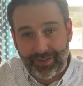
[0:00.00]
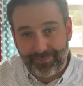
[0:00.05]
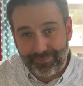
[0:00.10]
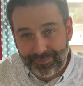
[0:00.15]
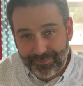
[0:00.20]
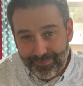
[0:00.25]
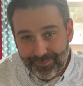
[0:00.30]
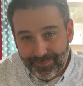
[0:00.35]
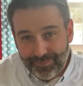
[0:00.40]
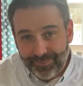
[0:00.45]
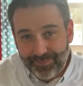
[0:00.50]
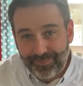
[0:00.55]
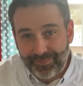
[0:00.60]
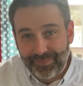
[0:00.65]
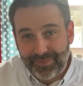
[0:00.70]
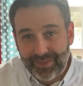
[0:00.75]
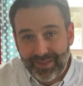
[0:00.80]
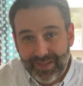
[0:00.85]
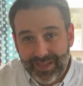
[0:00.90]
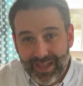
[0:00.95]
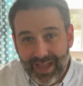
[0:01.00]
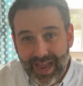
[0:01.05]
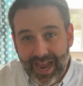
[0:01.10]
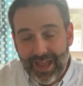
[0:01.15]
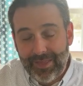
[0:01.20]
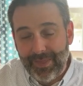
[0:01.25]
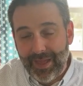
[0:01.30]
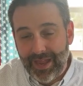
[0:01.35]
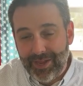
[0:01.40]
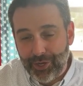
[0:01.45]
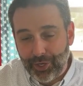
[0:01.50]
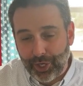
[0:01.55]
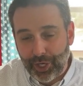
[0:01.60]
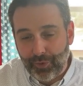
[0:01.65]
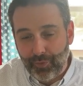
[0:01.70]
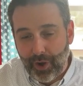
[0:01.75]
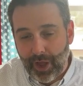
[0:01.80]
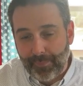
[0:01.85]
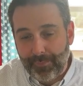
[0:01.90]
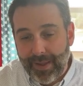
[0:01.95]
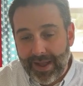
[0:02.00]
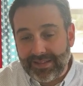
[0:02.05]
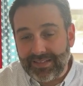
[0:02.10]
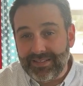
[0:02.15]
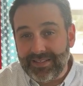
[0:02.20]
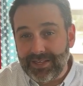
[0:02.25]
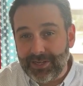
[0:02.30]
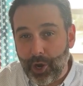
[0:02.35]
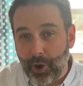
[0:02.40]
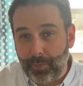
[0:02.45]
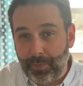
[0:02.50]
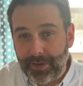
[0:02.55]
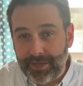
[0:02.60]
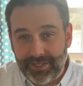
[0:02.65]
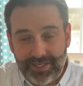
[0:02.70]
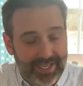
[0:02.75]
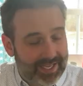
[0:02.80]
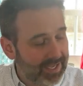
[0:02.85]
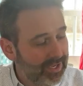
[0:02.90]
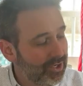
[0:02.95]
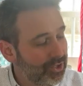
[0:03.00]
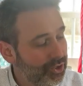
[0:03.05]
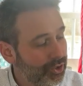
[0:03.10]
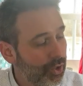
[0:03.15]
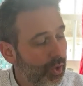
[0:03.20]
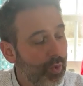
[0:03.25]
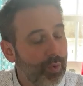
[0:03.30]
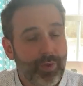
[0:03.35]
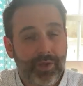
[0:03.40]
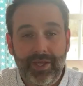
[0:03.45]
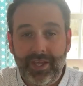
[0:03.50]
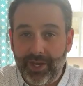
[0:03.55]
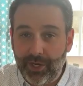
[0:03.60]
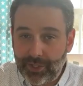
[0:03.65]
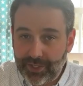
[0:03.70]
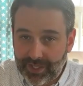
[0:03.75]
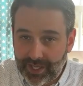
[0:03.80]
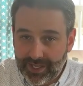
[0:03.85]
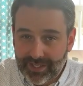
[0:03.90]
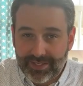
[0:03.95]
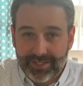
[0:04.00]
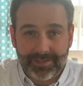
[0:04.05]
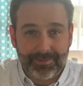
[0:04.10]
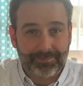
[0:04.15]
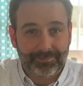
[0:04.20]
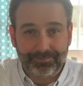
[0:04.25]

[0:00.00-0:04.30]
And then you're going to rock back to that open D. So here's this.